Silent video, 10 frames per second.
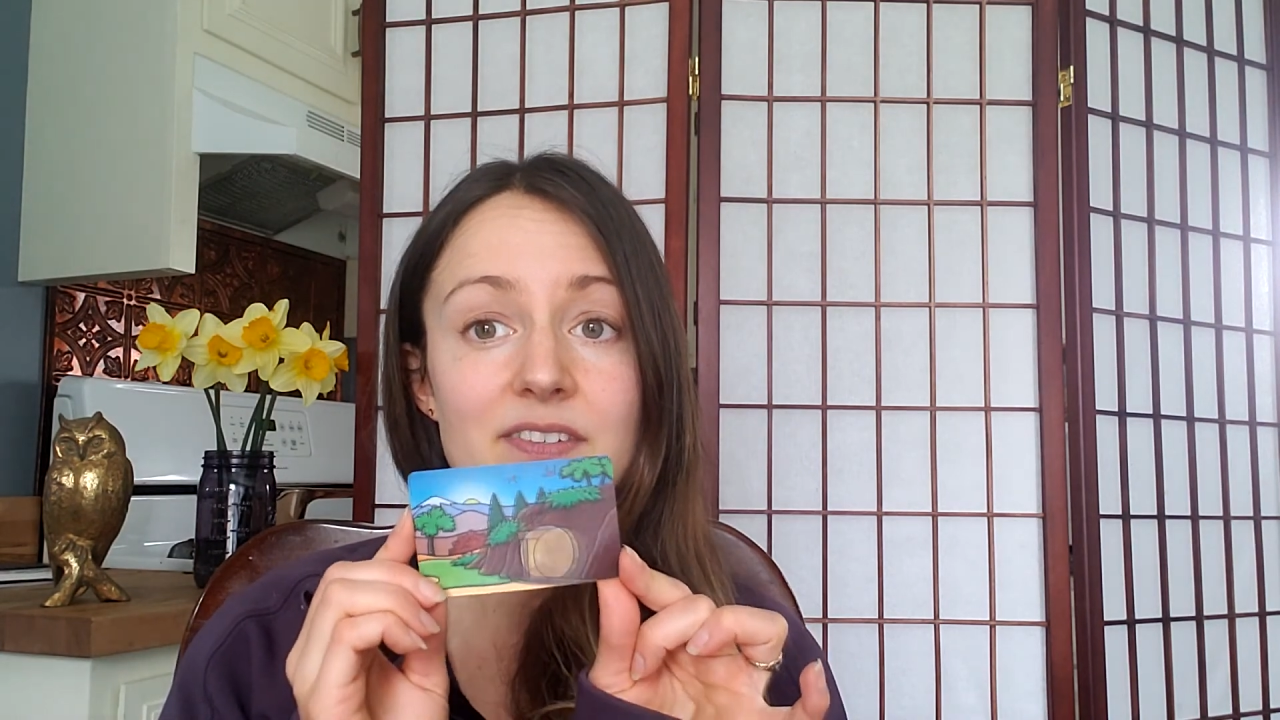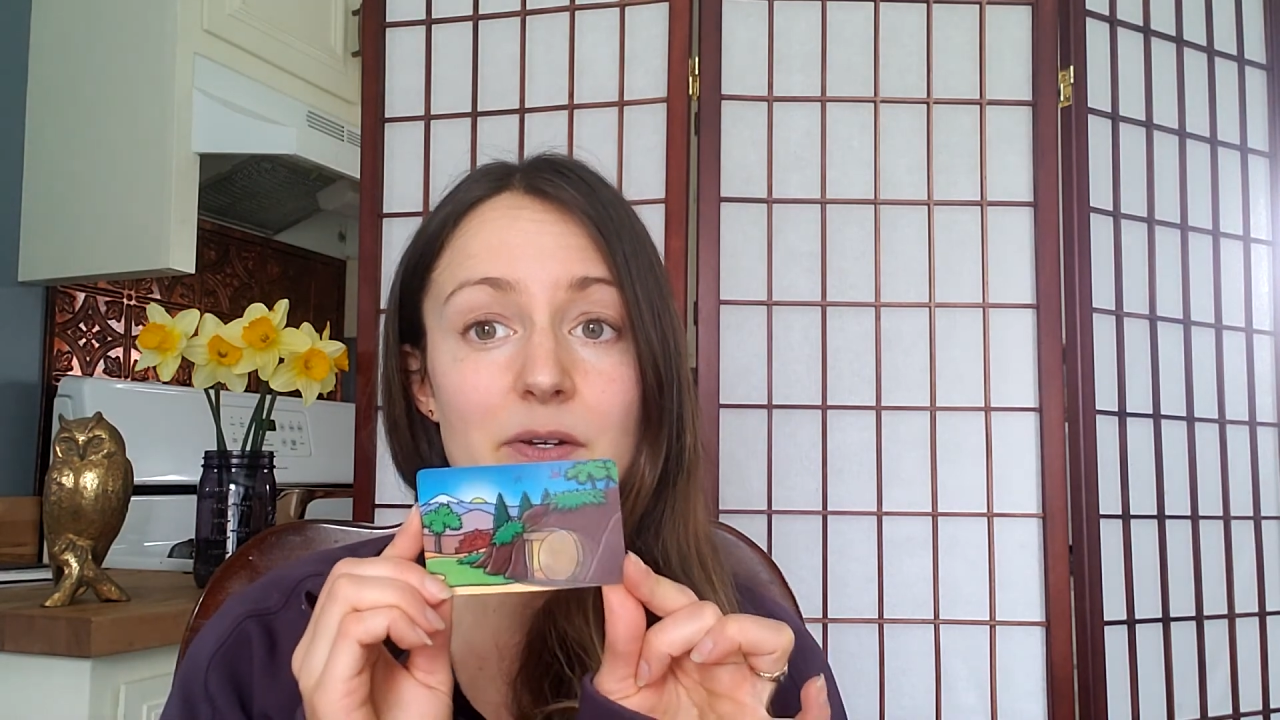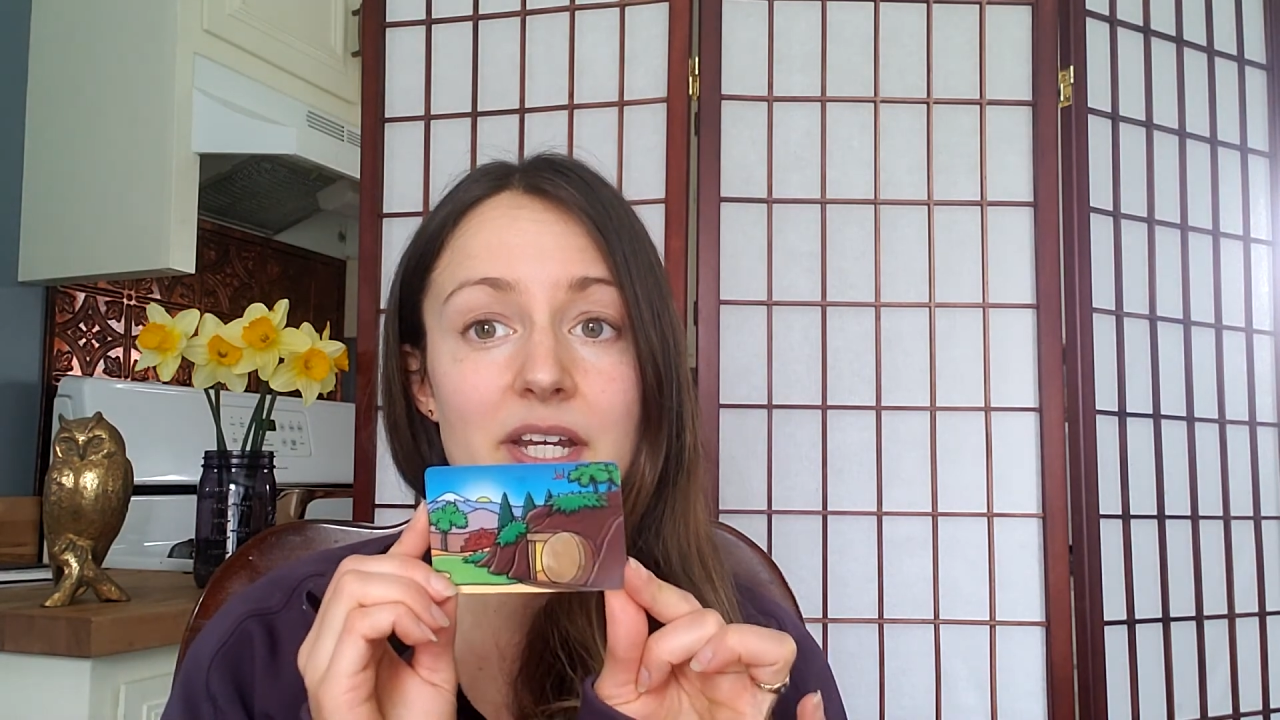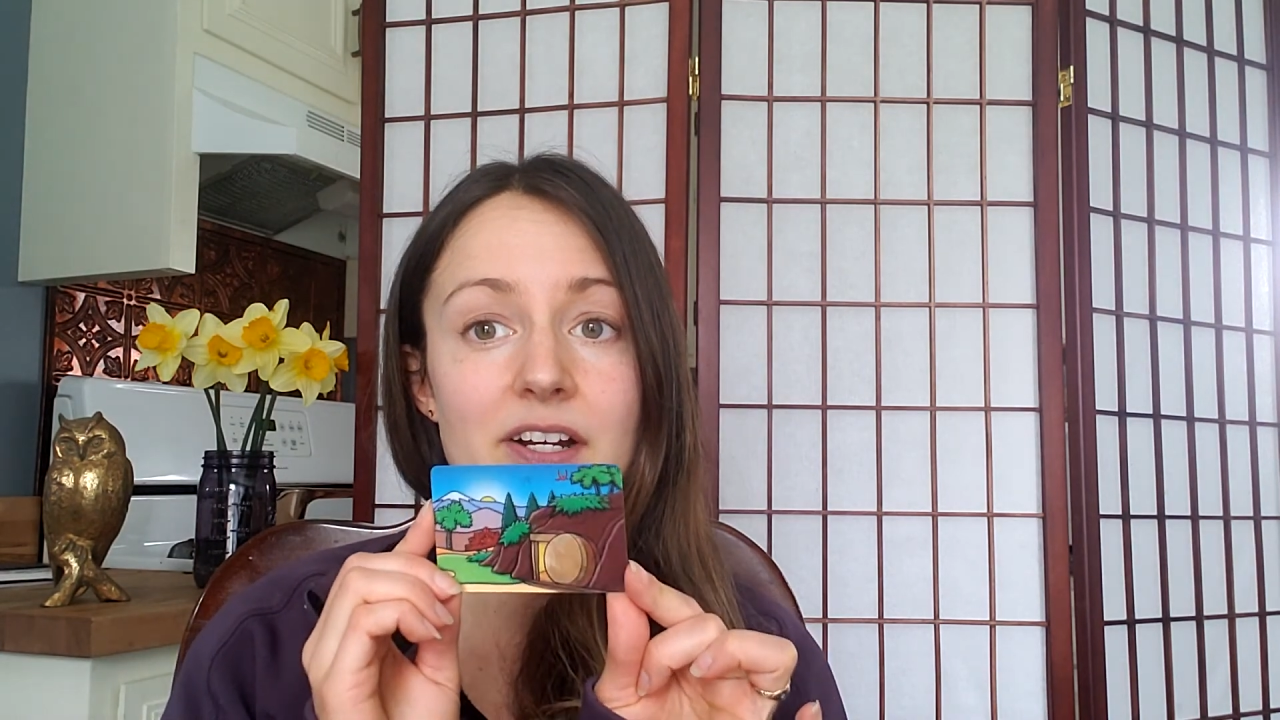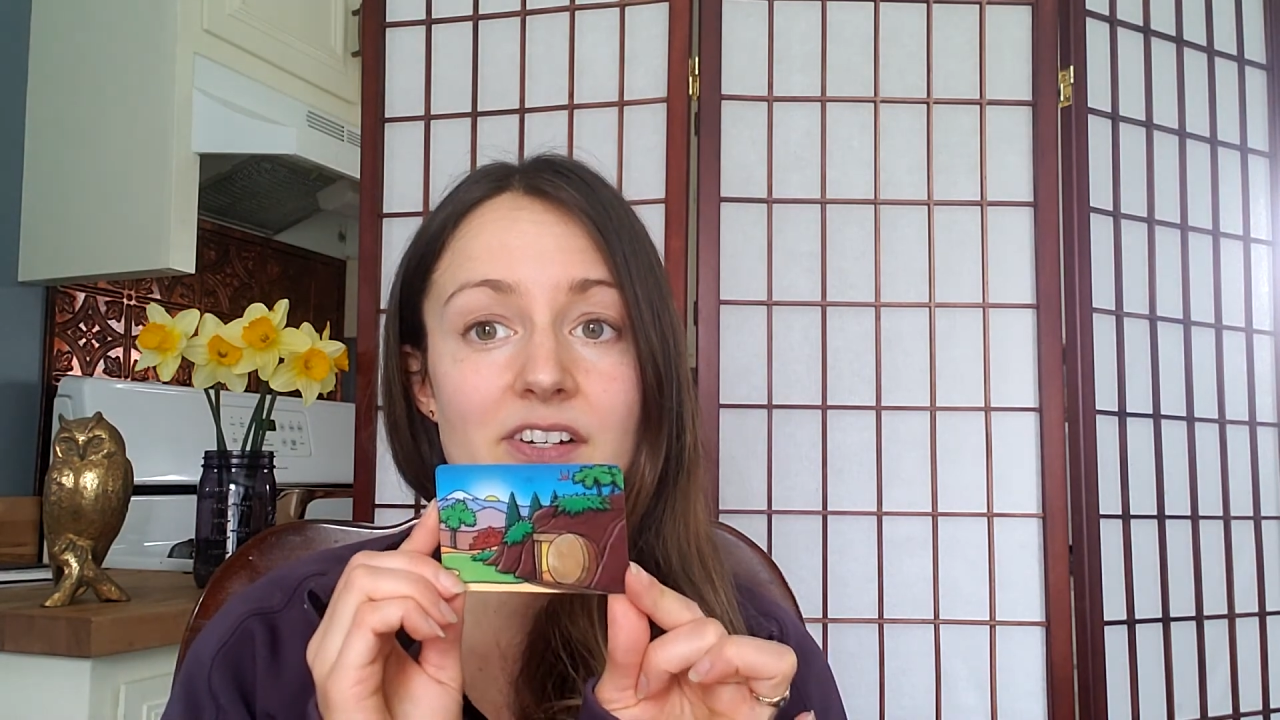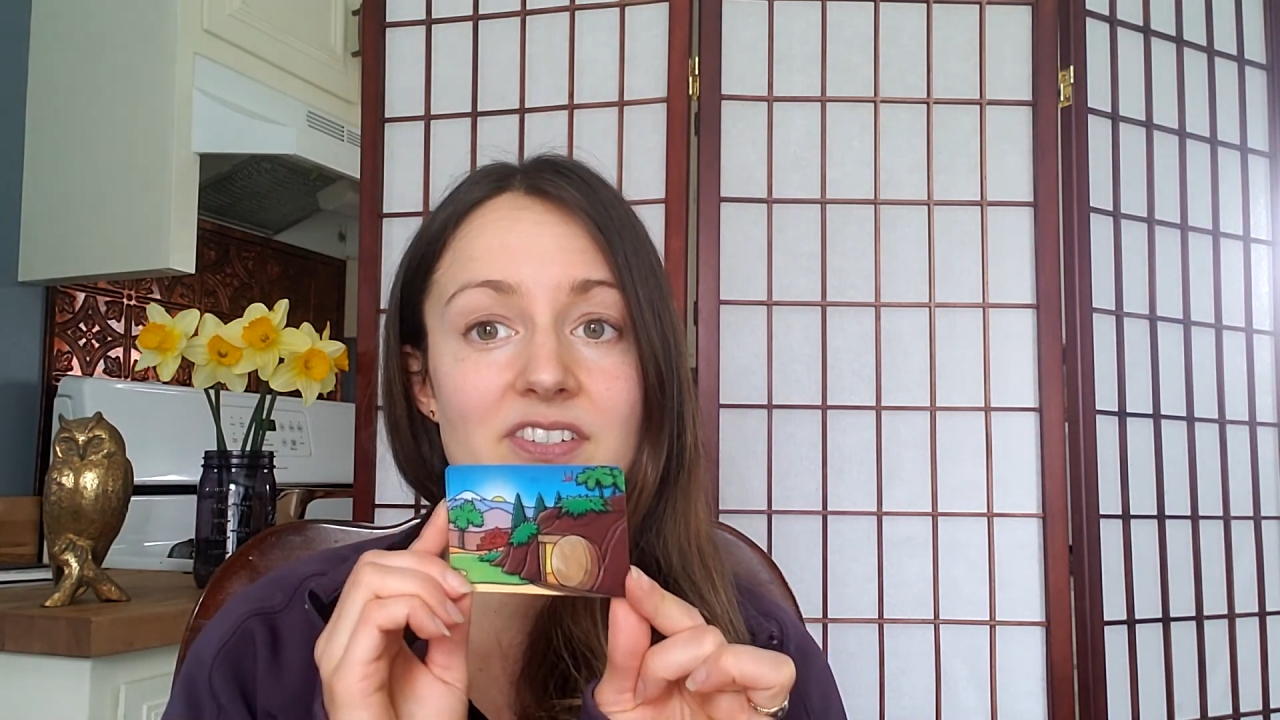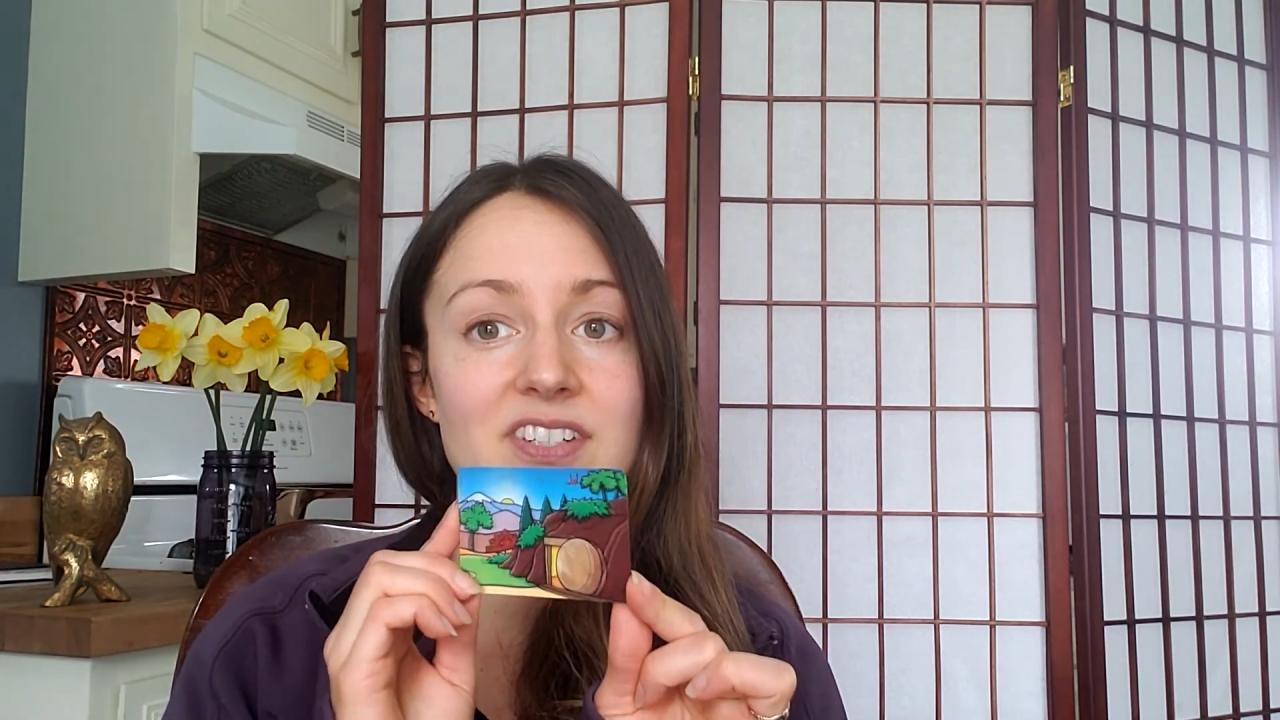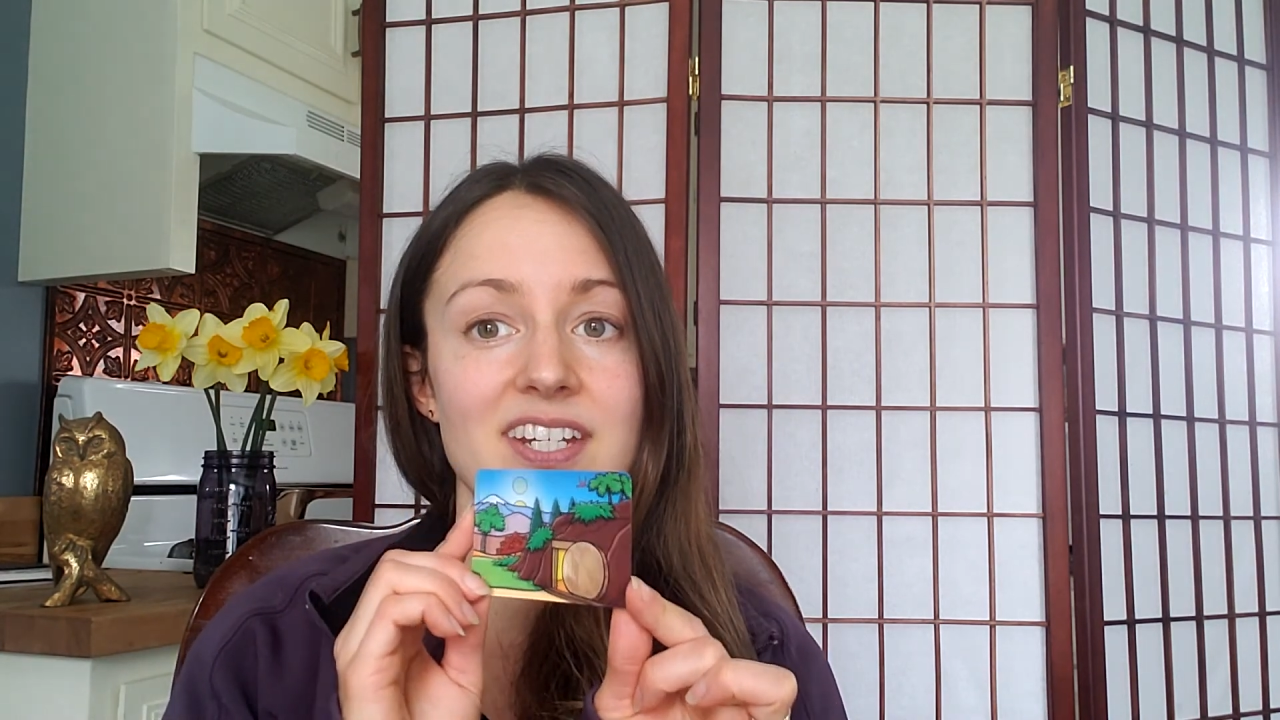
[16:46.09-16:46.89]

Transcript: So here's